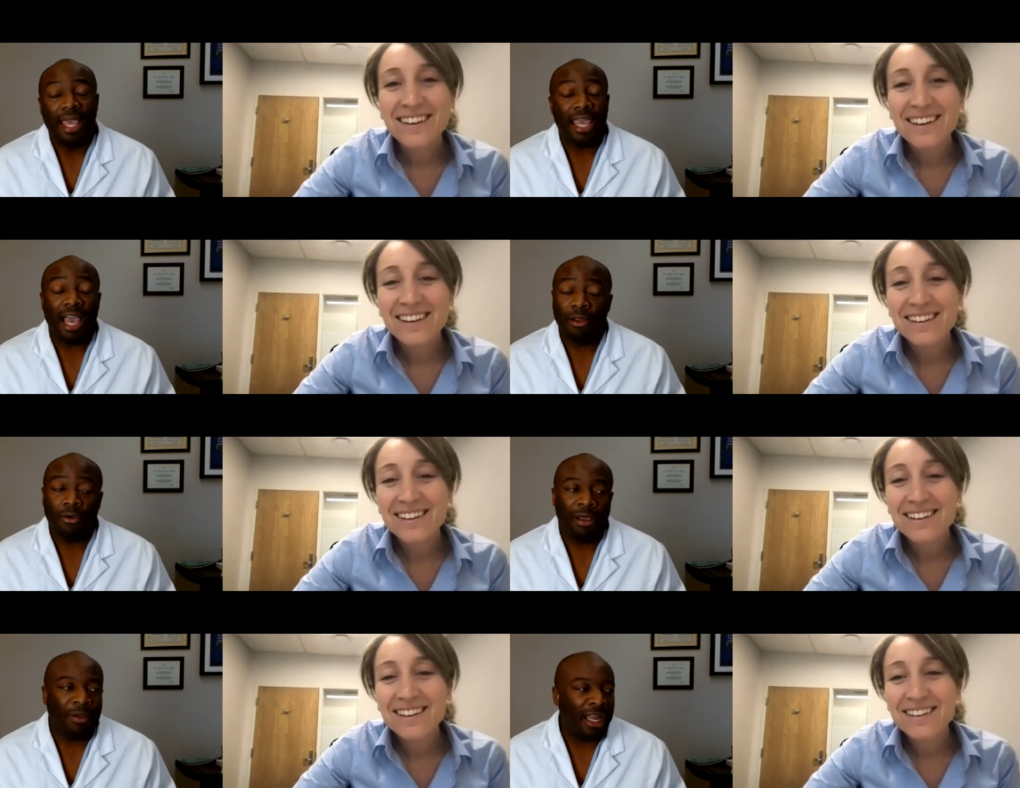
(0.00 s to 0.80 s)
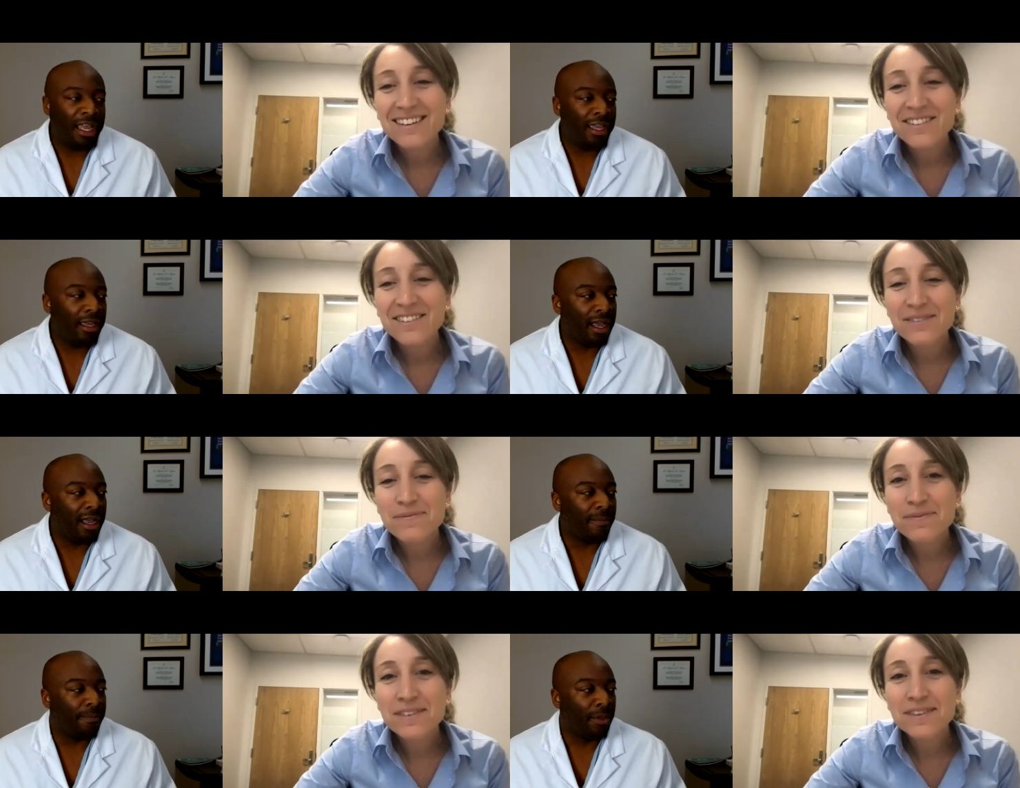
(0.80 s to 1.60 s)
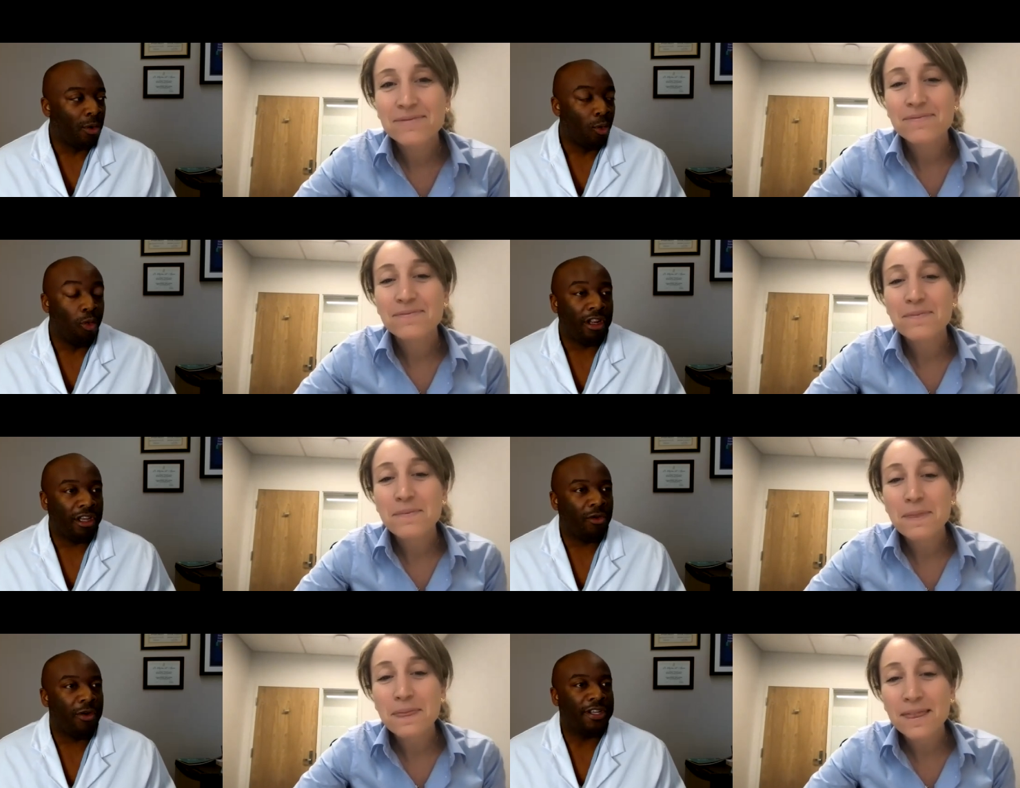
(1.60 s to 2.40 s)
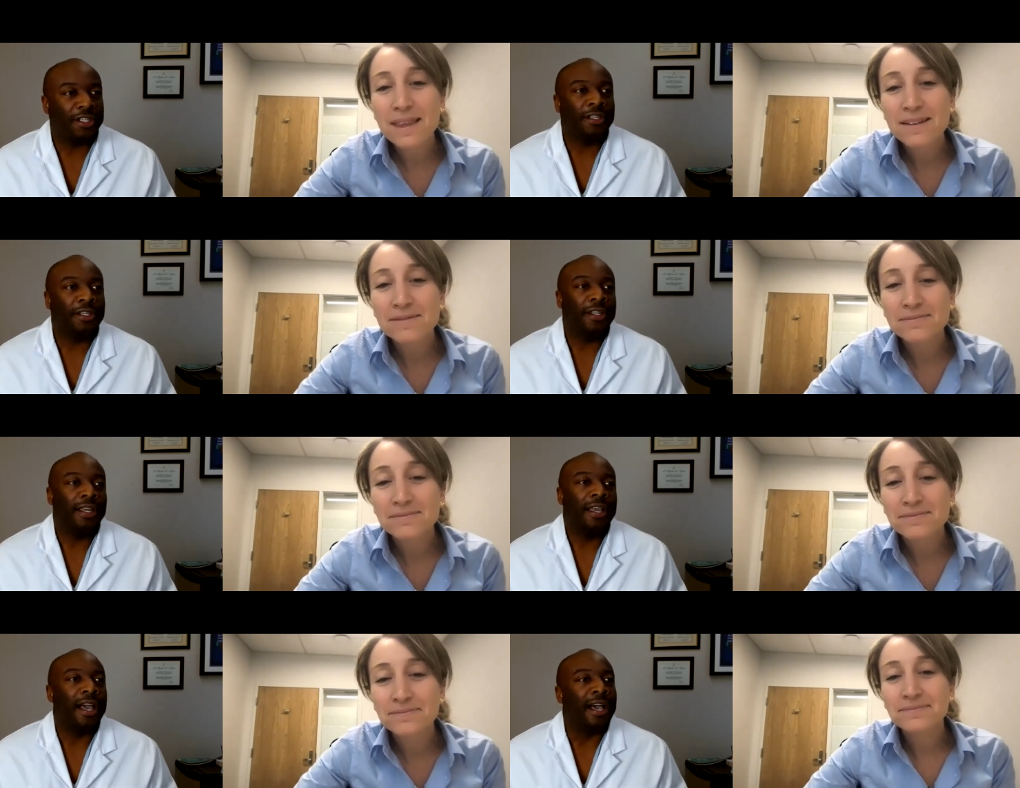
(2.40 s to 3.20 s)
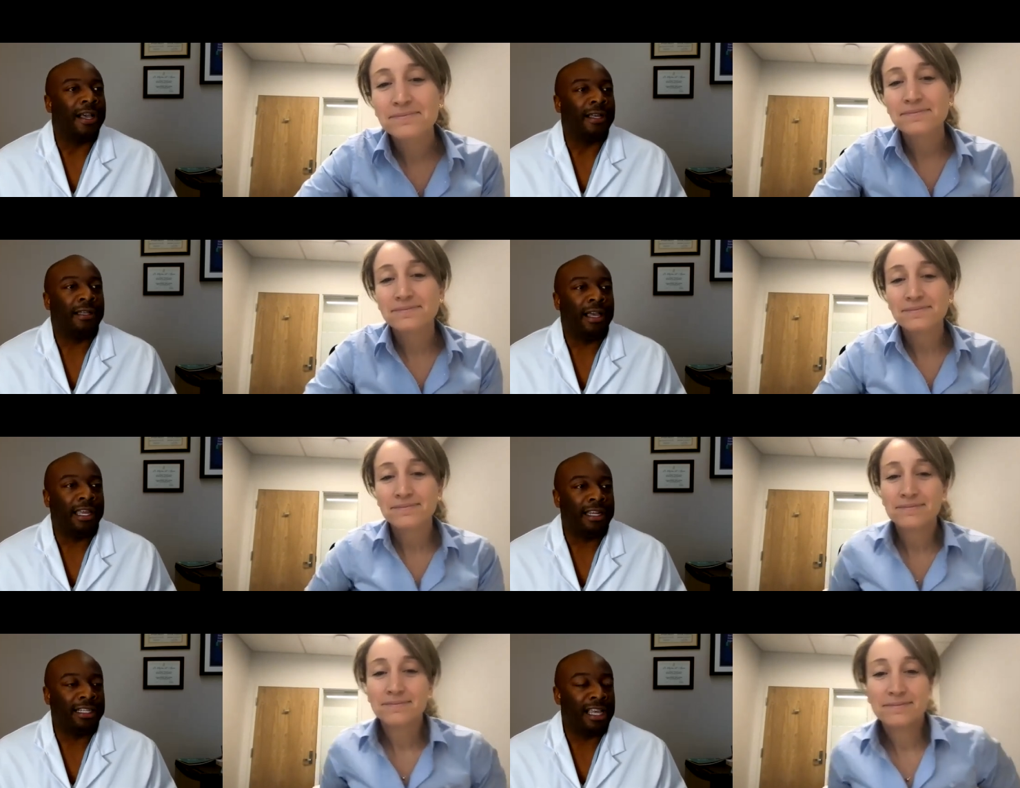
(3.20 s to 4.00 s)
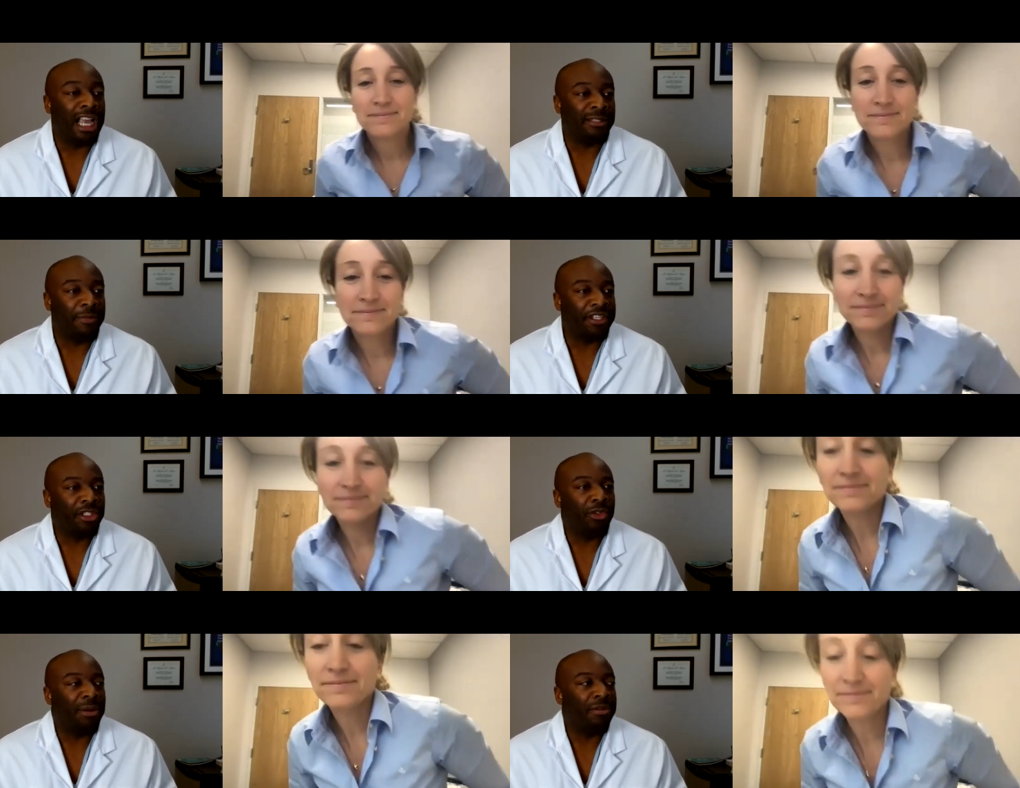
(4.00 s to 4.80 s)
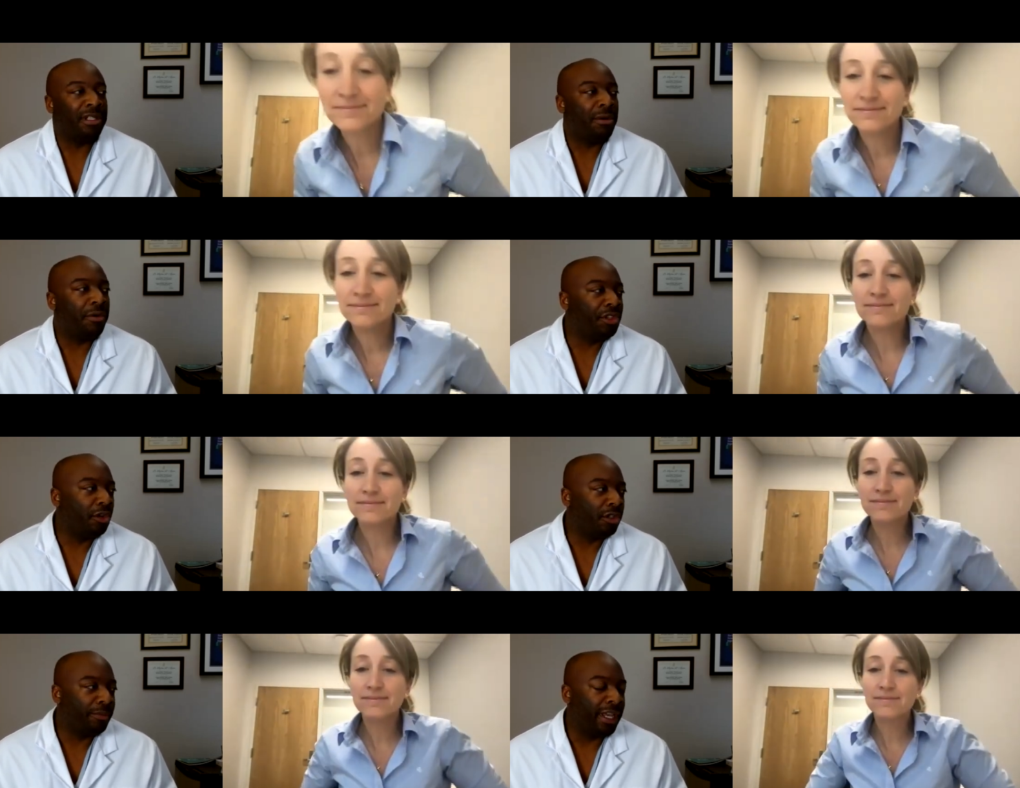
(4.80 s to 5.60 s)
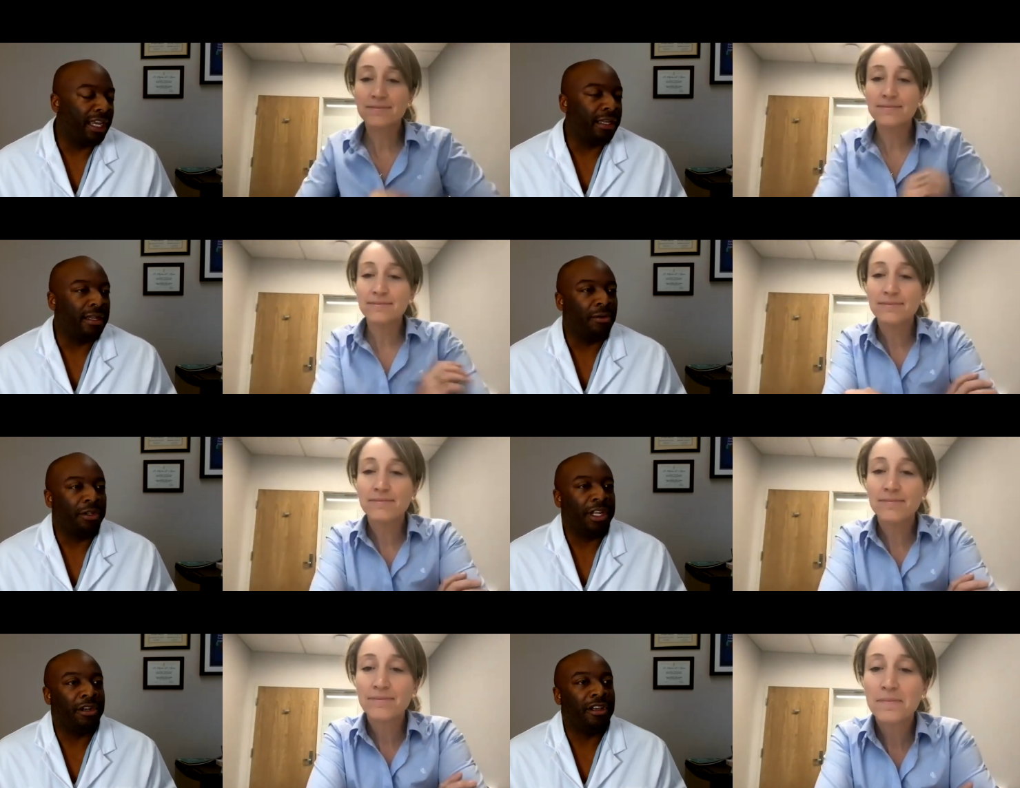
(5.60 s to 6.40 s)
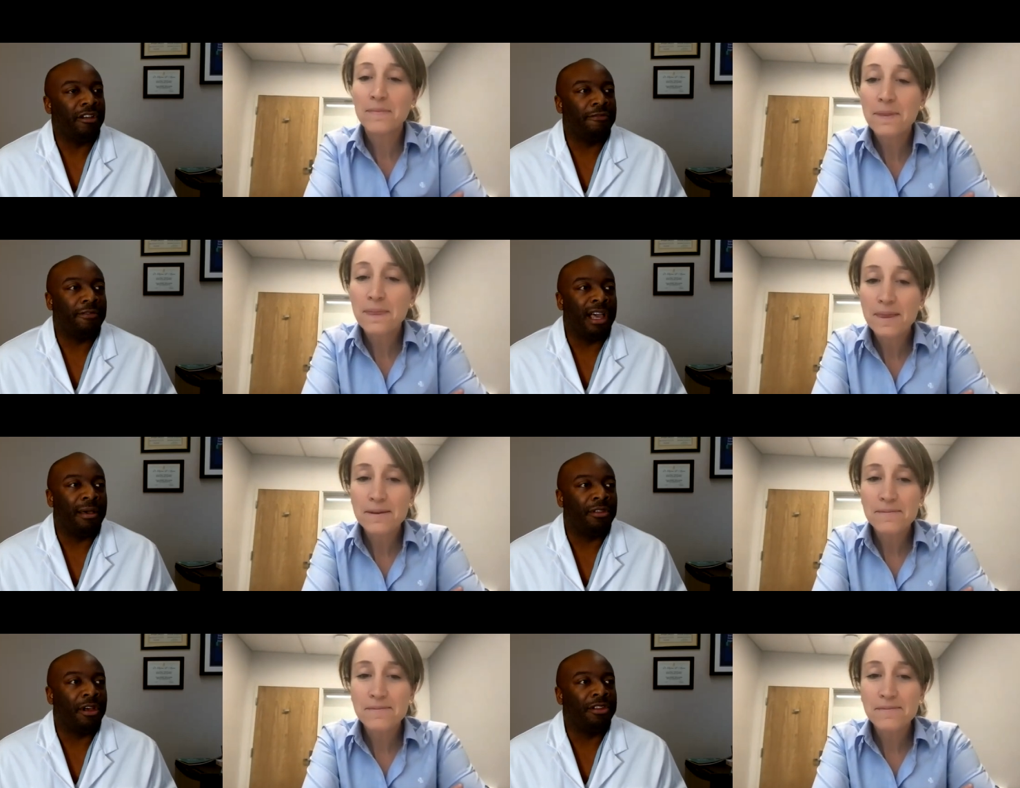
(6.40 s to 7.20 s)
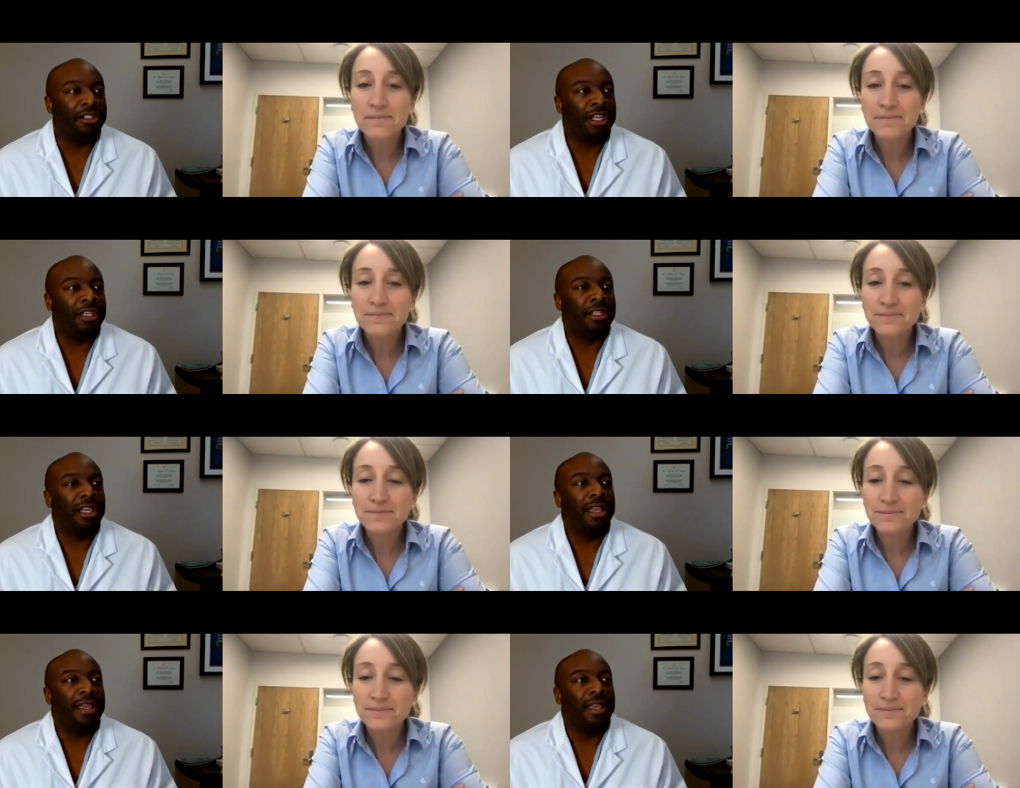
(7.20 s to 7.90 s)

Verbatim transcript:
Speaker 1: Yeah, no, I mean, I, um, one good question uh, I'd like to ask patients when they present with shoulder pain, rotator cuff uh, pathology is,